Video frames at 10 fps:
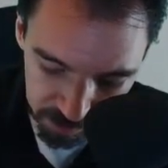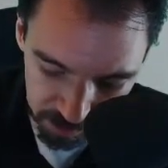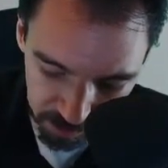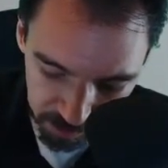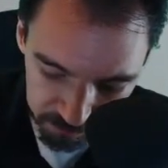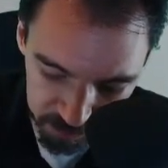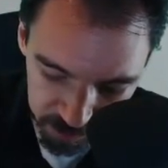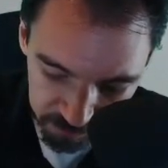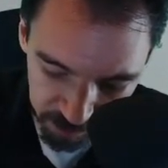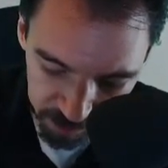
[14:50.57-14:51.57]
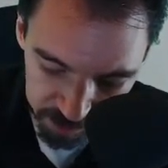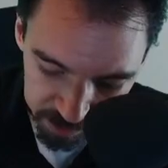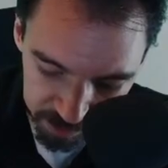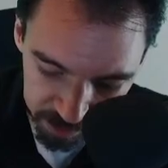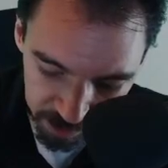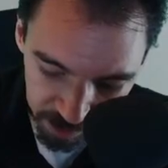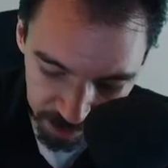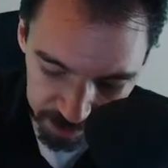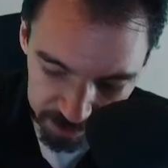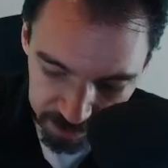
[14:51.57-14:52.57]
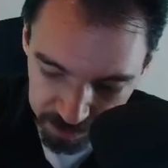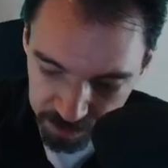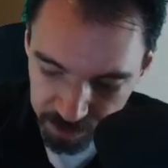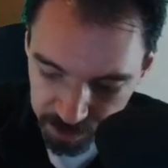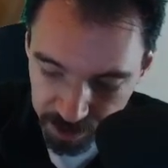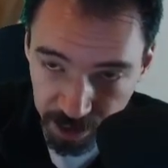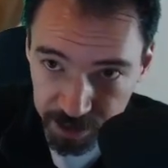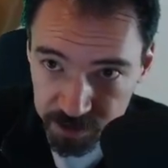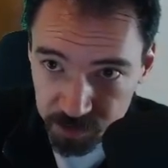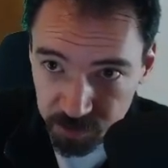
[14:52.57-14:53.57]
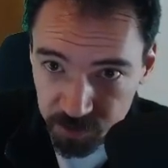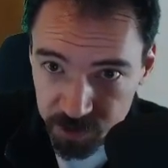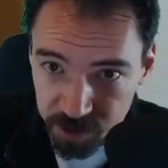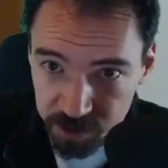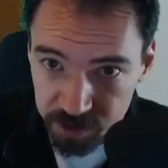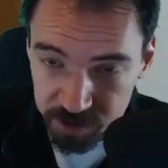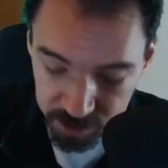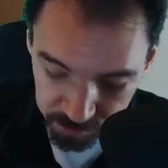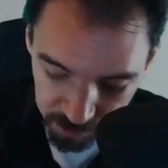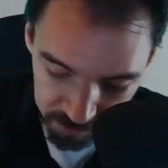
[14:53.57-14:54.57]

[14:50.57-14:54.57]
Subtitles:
of g of x as x is approaching 0,